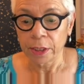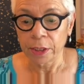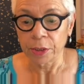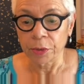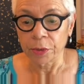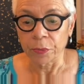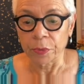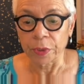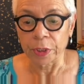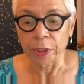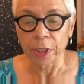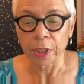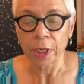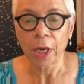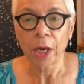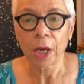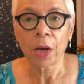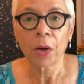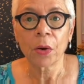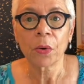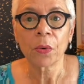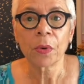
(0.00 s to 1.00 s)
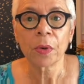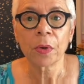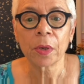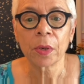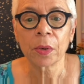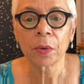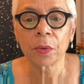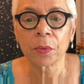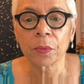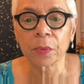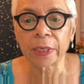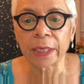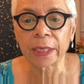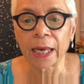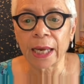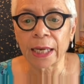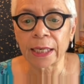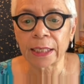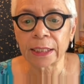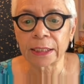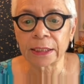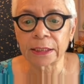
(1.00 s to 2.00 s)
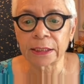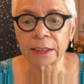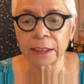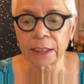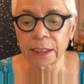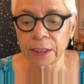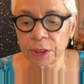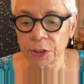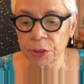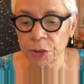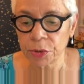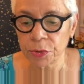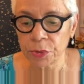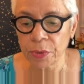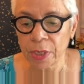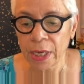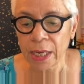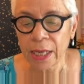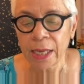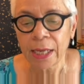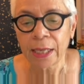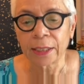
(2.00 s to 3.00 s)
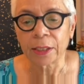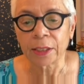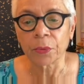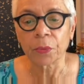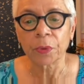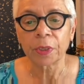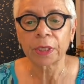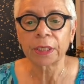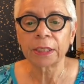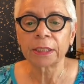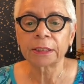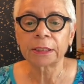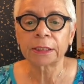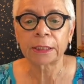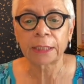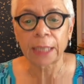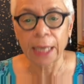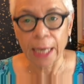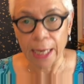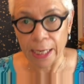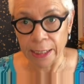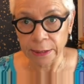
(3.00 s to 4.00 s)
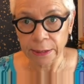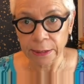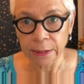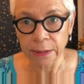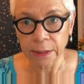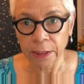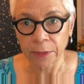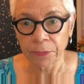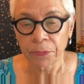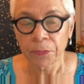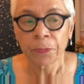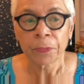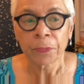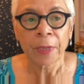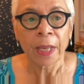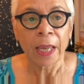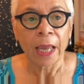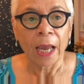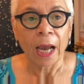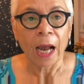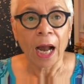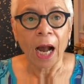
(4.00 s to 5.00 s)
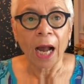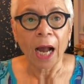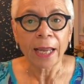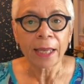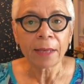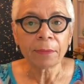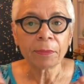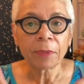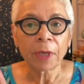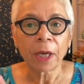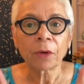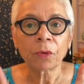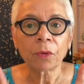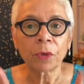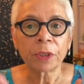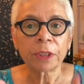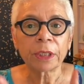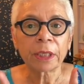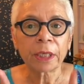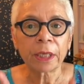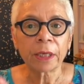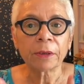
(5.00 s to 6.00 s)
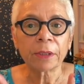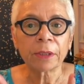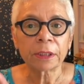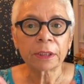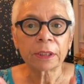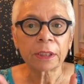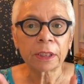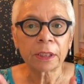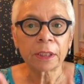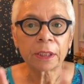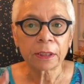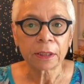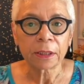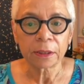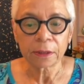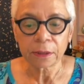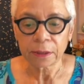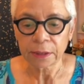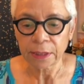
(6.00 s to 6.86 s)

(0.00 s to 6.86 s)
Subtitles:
Here we go. We got continue. Now we're going to test. I am not going to guarantee that